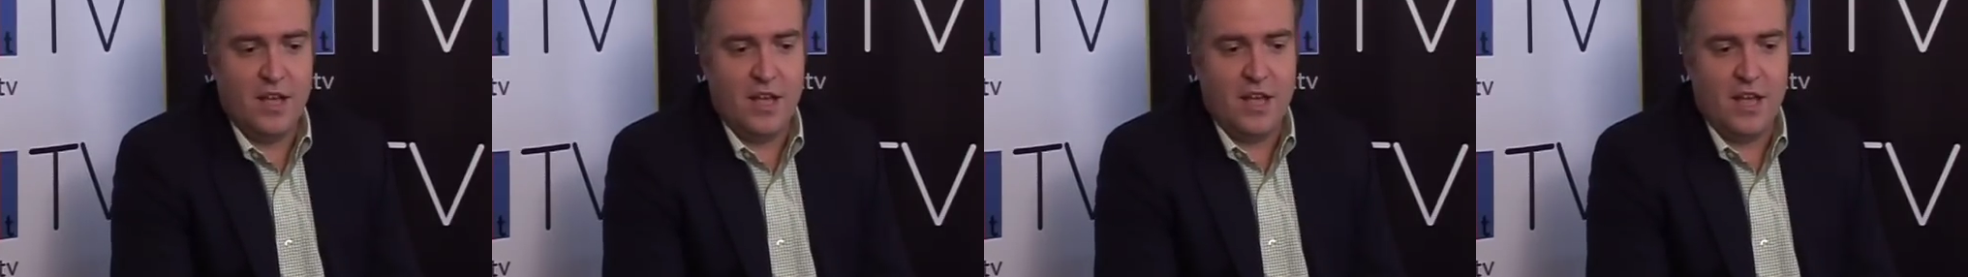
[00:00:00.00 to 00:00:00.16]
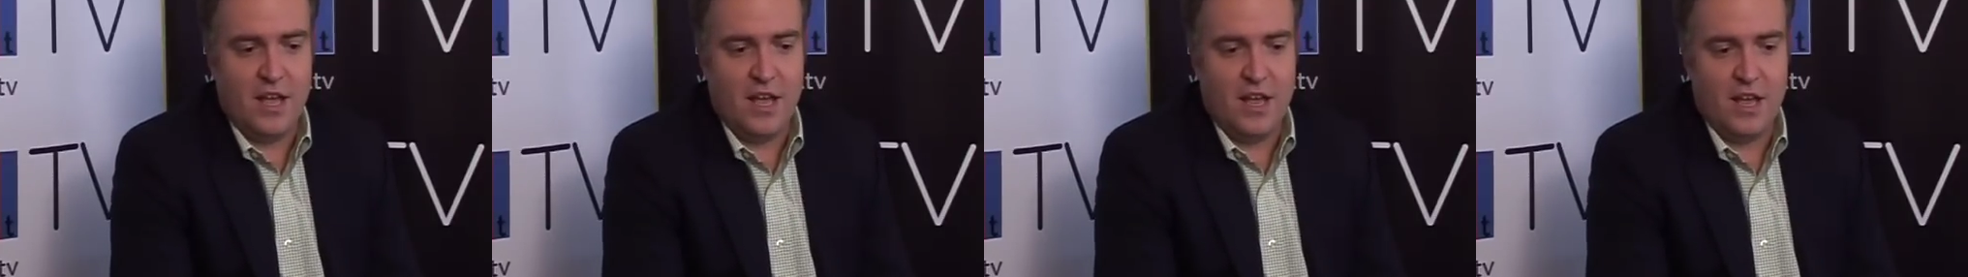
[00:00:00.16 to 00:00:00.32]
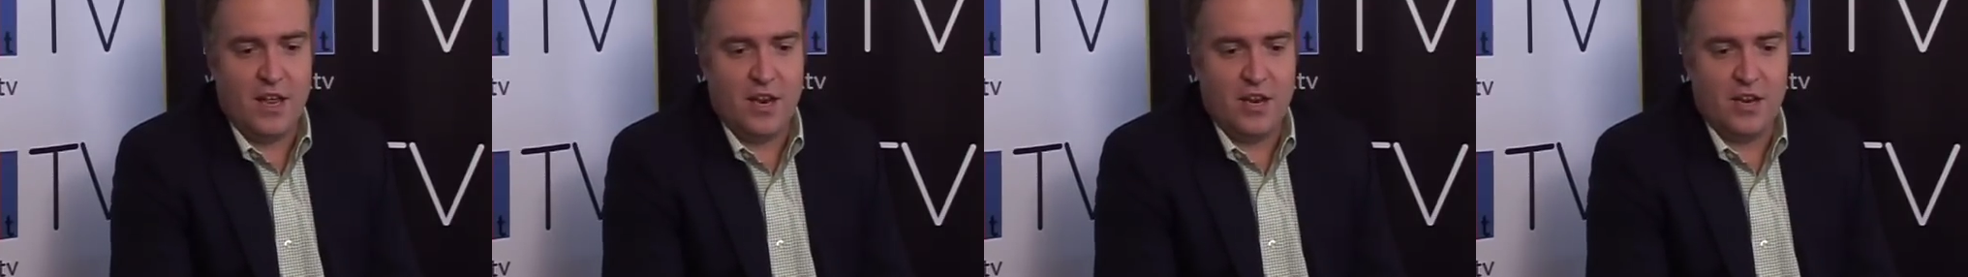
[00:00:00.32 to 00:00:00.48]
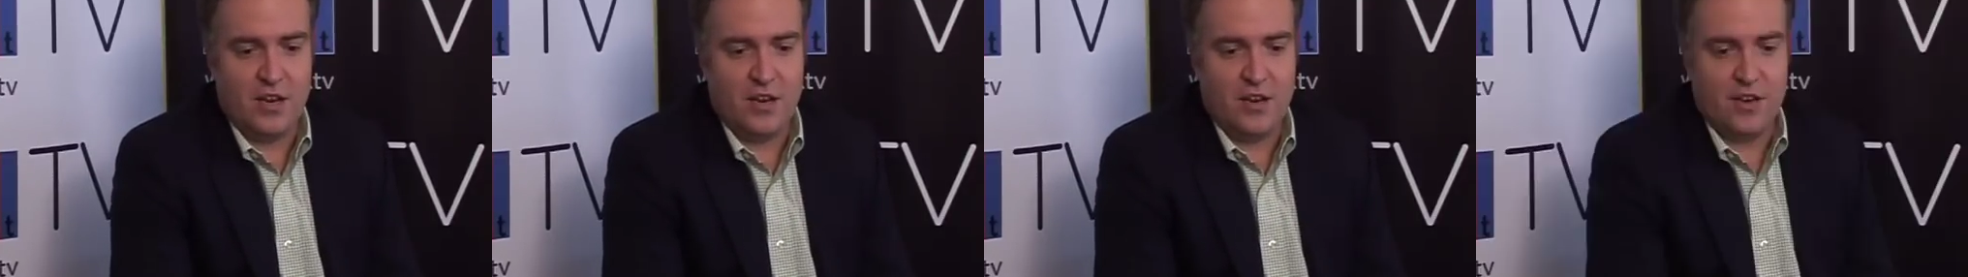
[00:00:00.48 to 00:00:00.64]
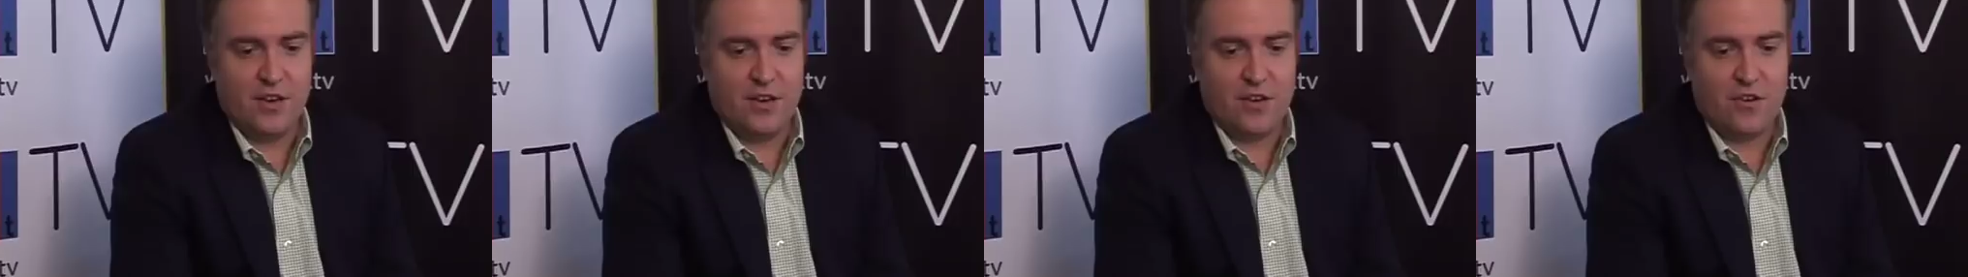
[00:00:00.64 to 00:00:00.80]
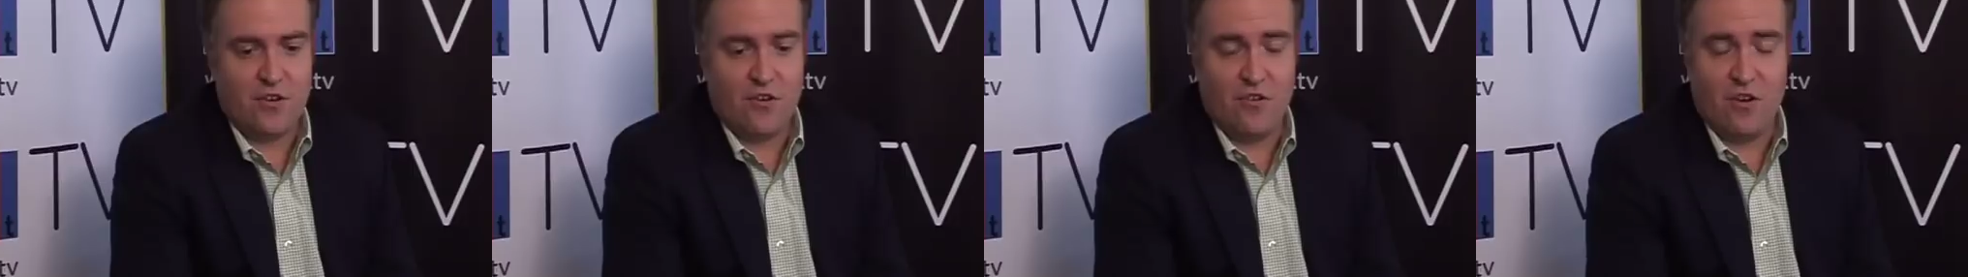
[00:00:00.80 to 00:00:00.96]

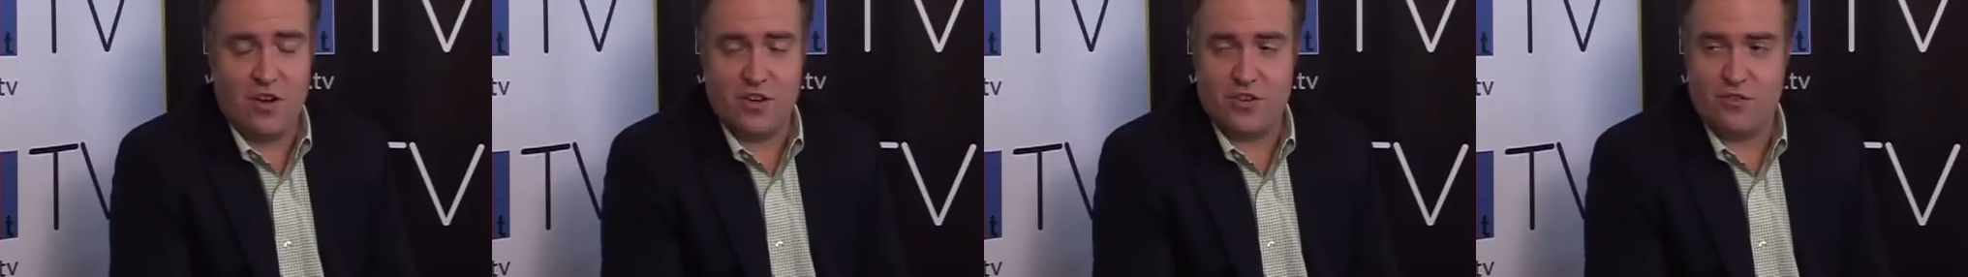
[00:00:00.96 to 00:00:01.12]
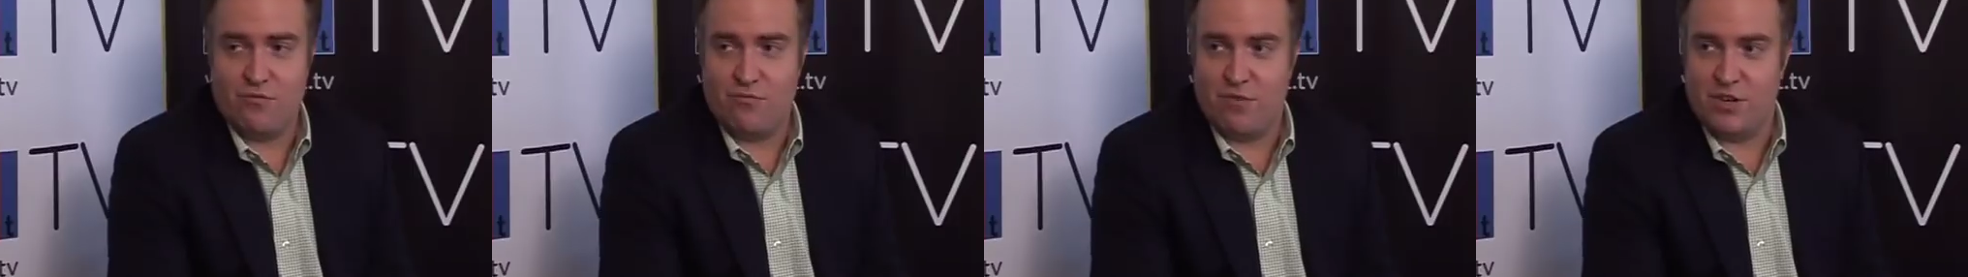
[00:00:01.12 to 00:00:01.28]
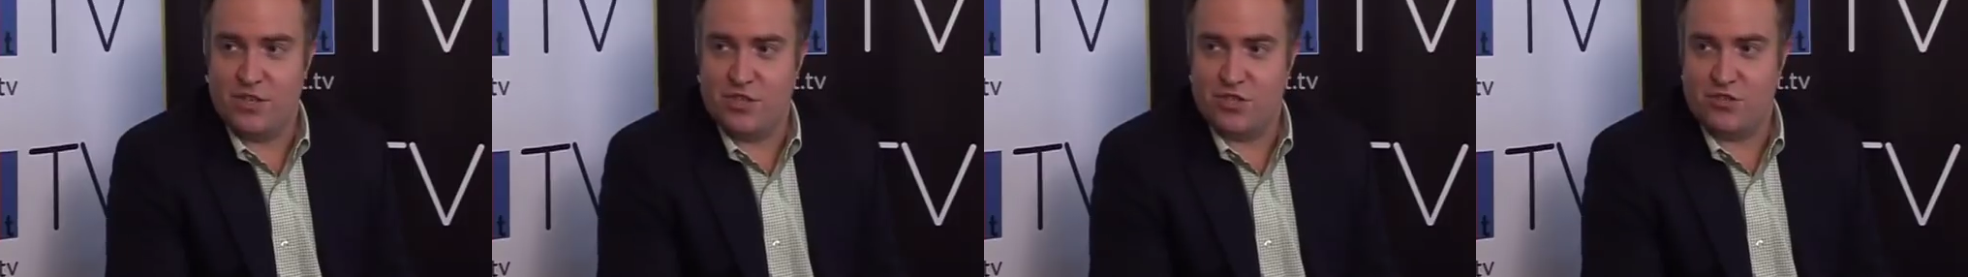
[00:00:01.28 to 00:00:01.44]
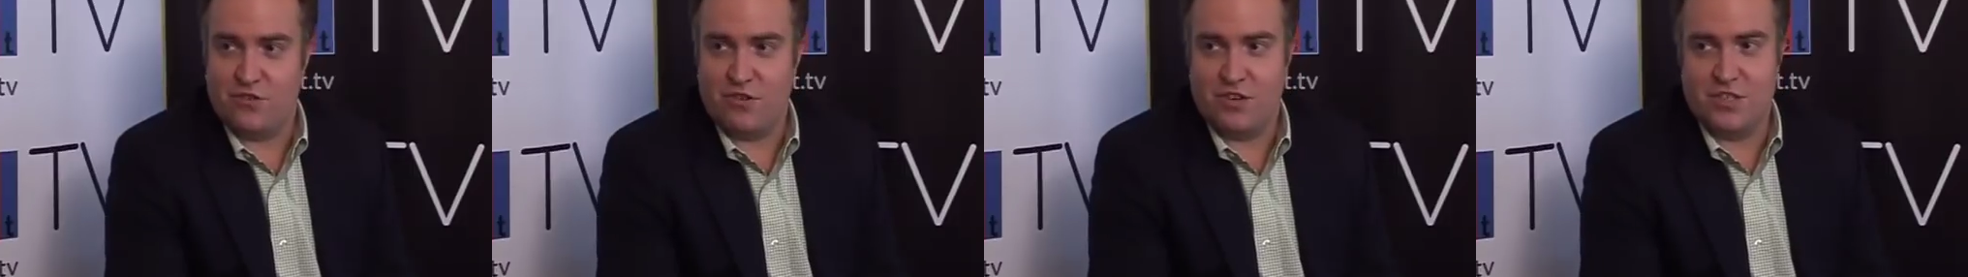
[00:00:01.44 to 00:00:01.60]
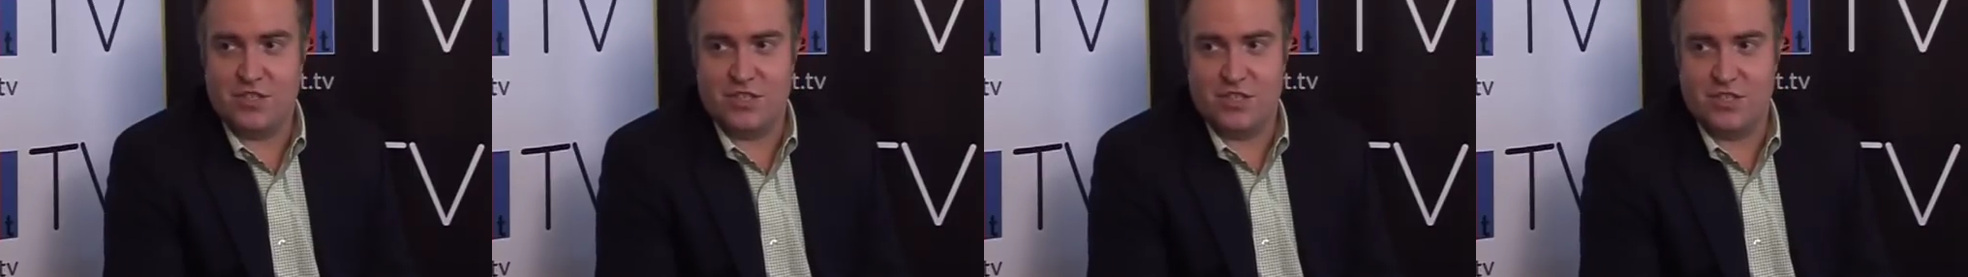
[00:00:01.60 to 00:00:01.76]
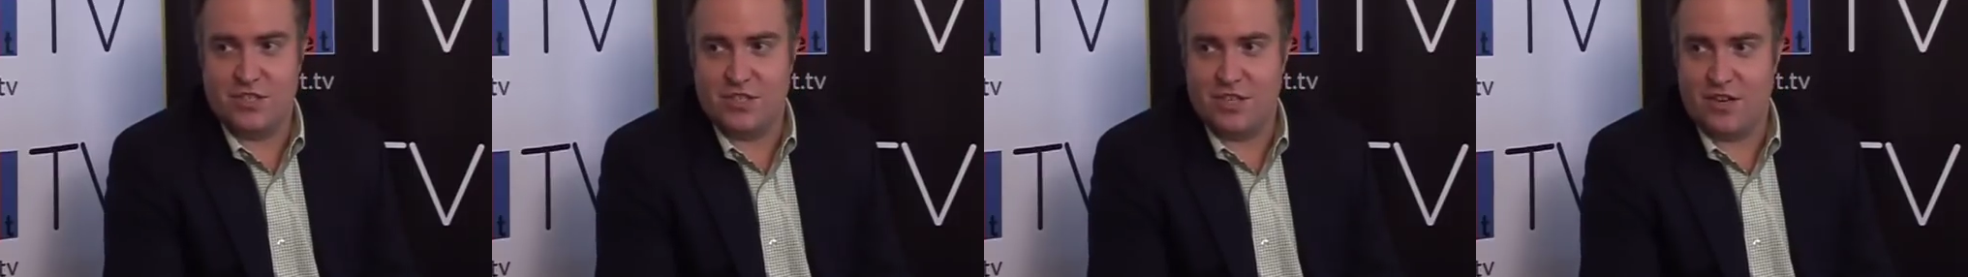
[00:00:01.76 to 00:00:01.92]
and collected
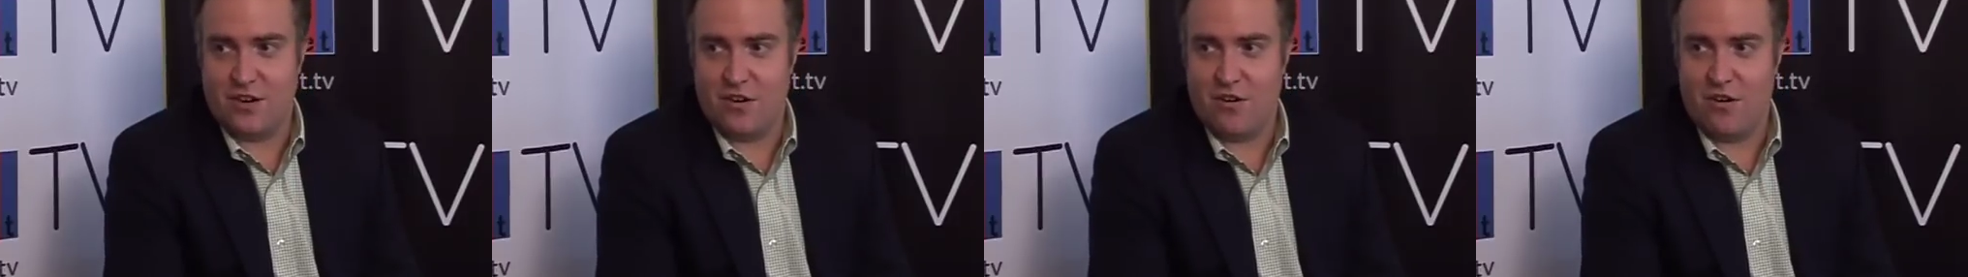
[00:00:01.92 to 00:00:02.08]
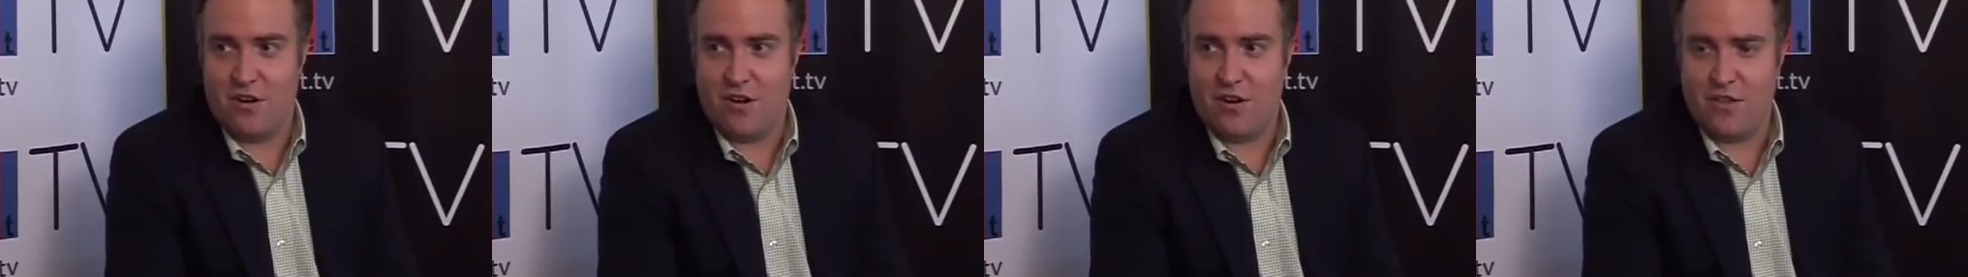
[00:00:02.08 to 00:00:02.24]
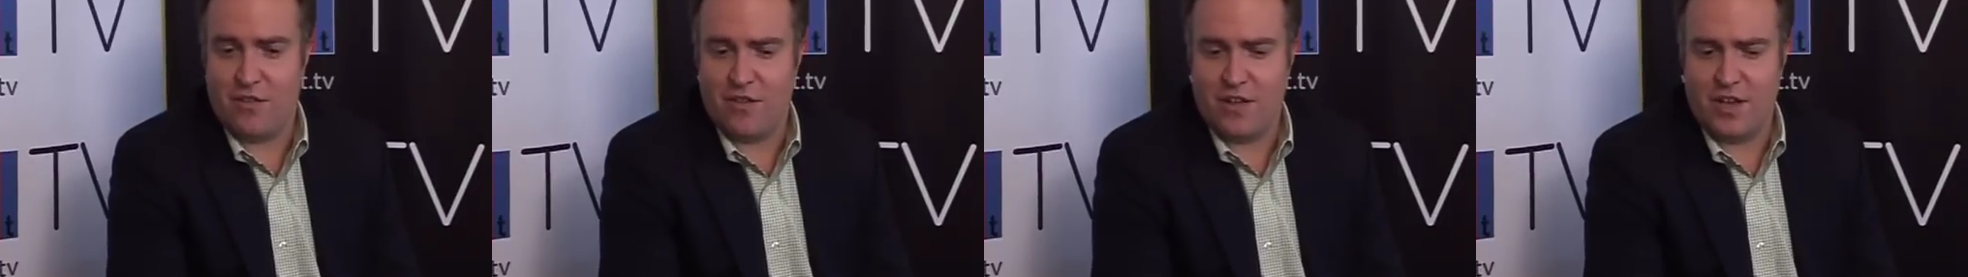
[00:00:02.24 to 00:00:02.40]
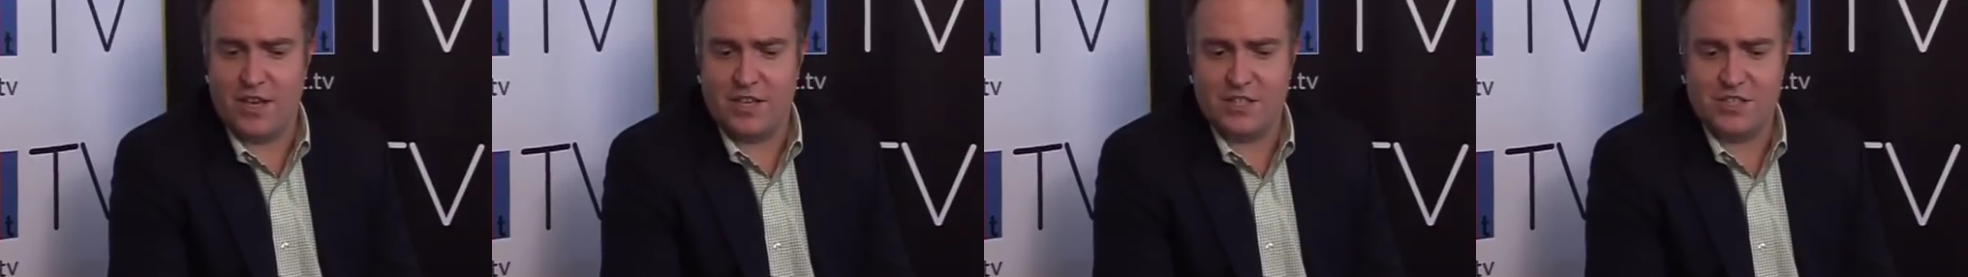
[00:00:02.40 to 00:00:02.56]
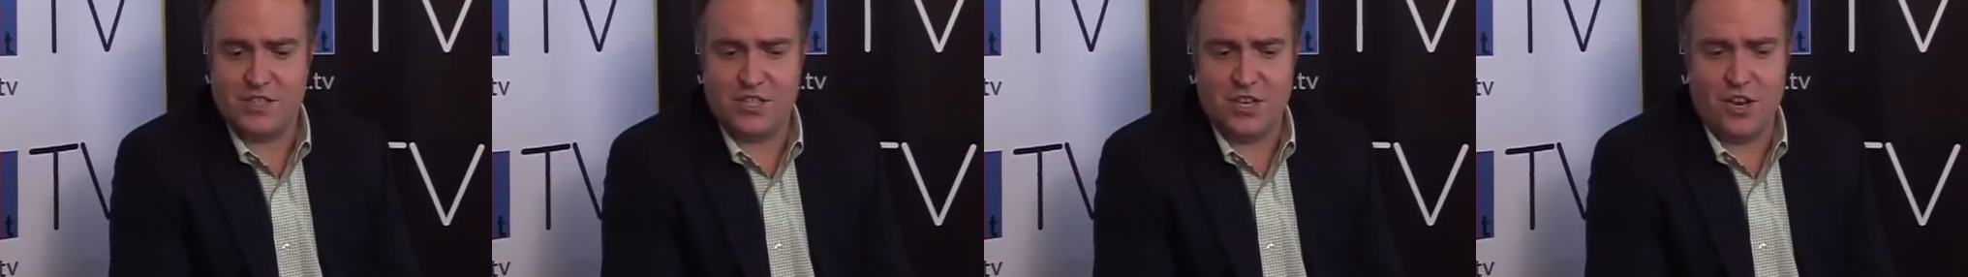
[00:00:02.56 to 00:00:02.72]
registrations at a lot of things.